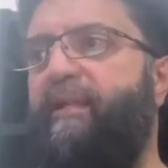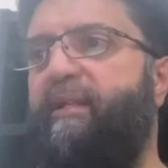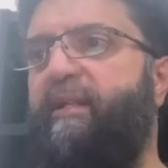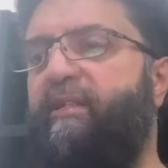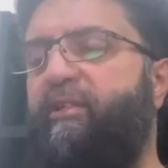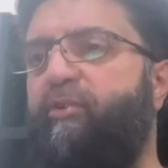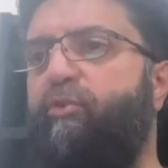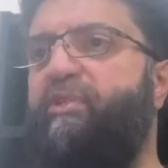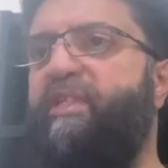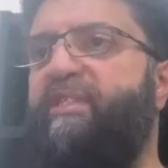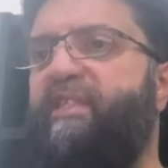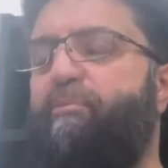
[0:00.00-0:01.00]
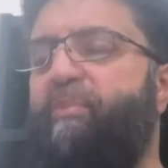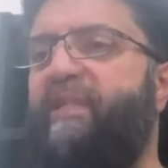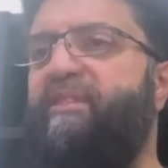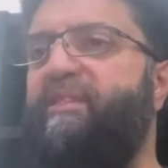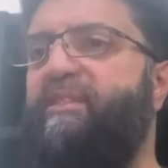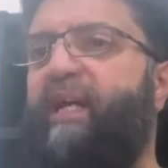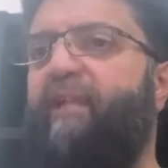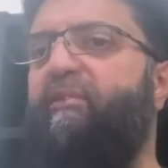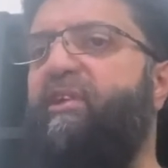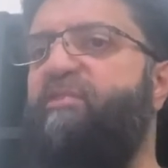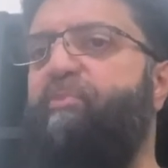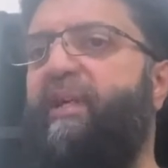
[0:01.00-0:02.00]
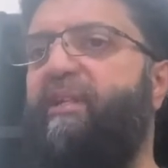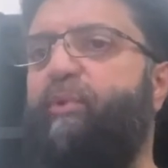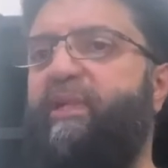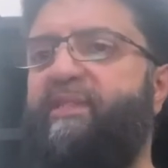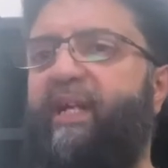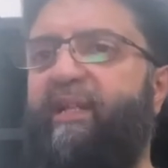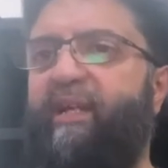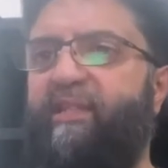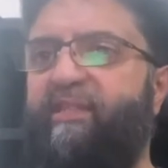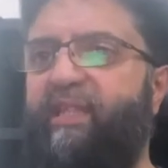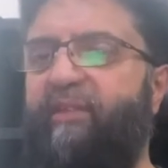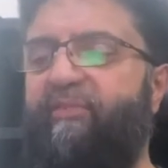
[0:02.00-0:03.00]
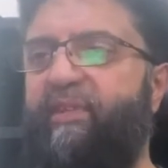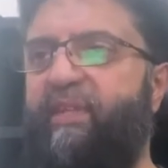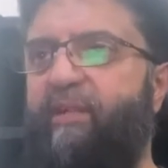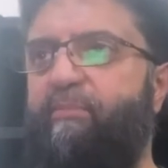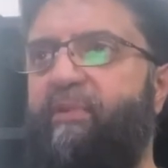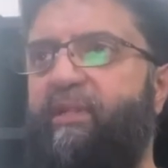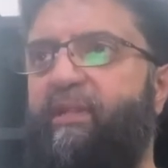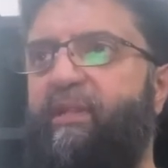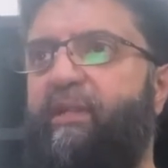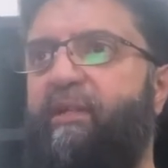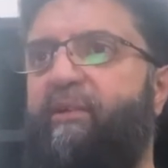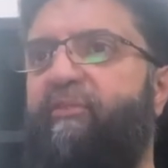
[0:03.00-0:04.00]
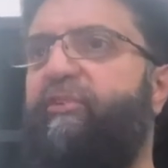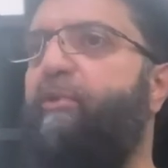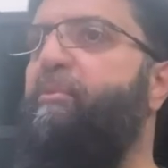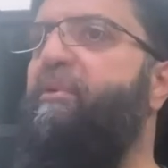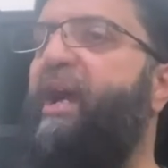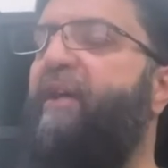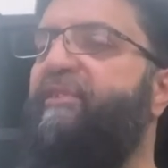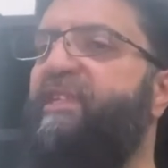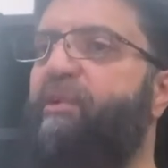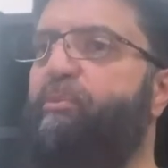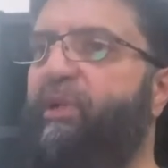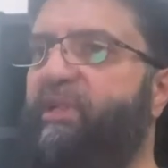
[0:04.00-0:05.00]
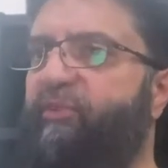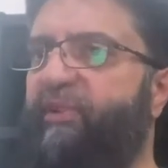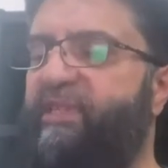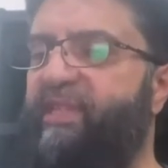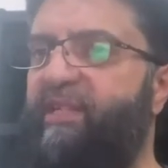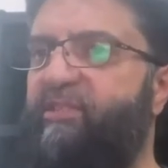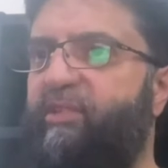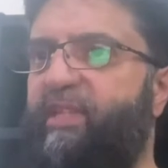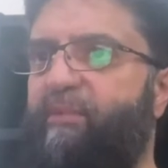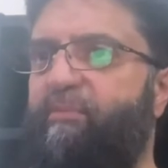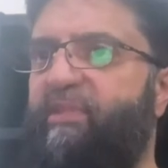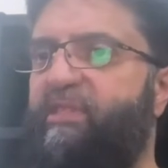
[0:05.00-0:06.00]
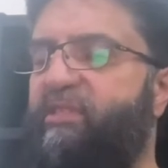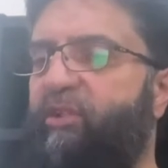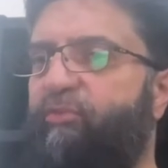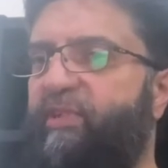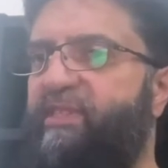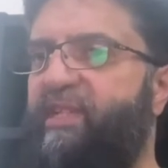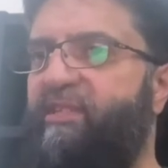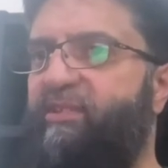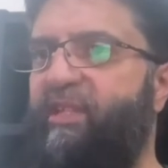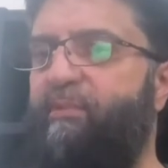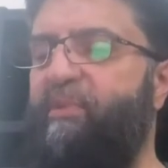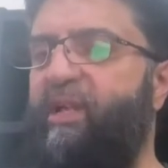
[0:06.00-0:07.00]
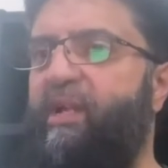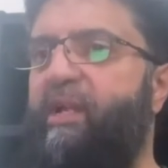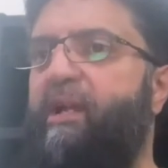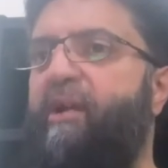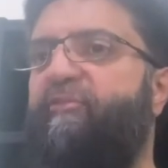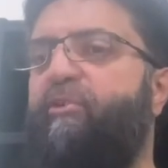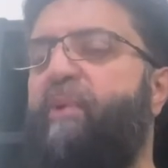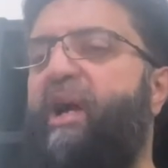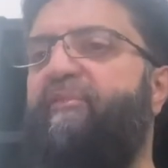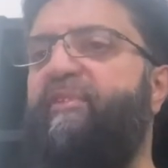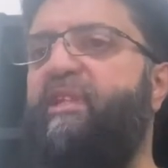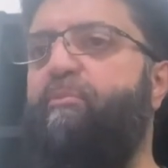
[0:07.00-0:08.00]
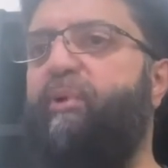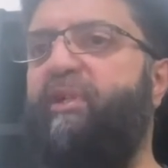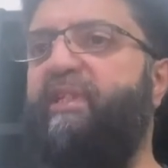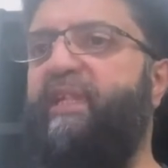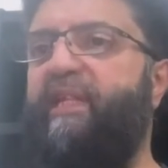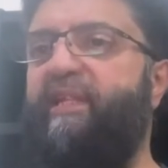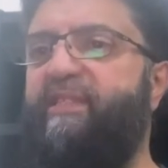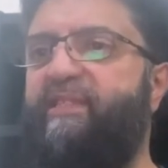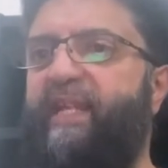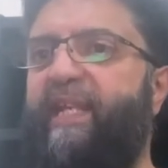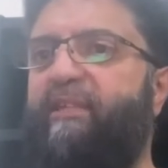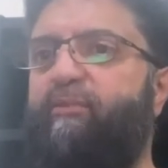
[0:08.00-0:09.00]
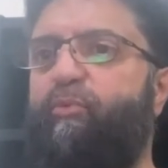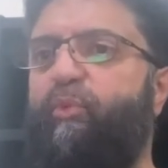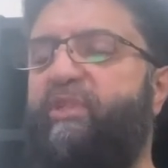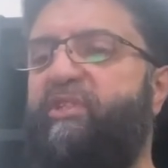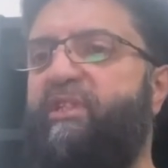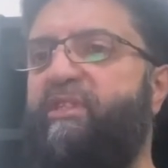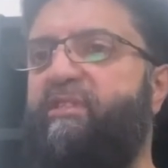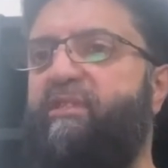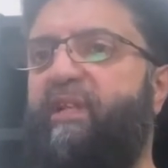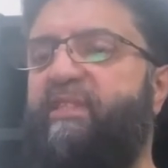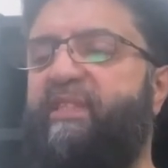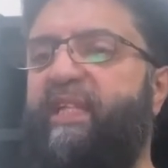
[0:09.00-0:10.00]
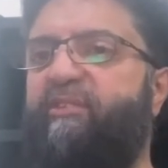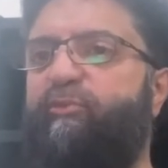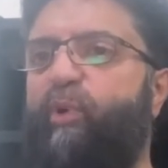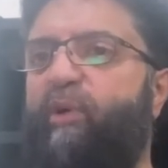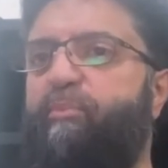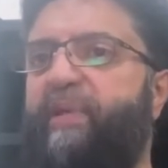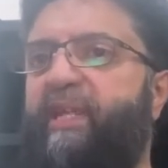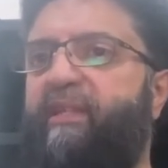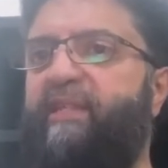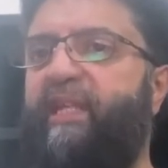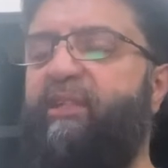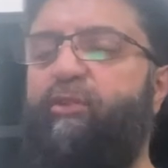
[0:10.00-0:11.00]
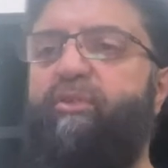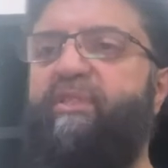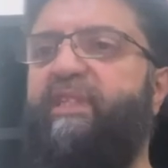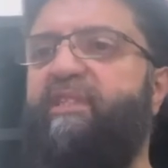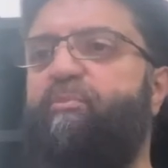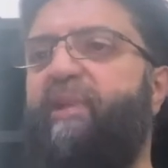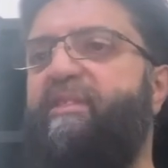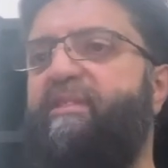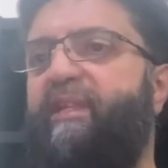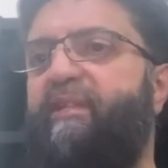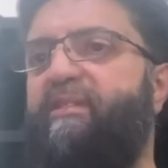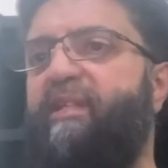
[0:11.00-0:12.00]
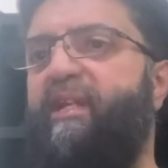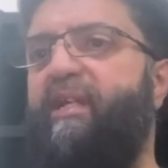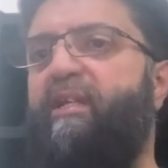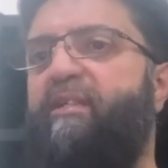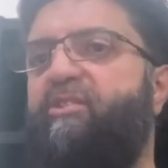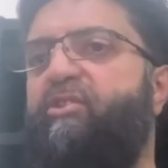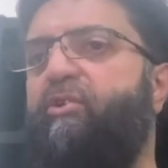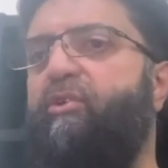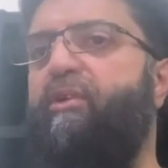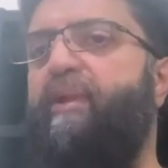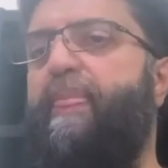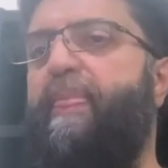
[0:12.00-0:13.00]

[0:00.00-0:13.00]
uses the blessings that Allah subhanahu wa ta'ala has given them, from having the body returned to them, the soul returned to them, from having the body in a state which is a state of well-being. They use these blessings to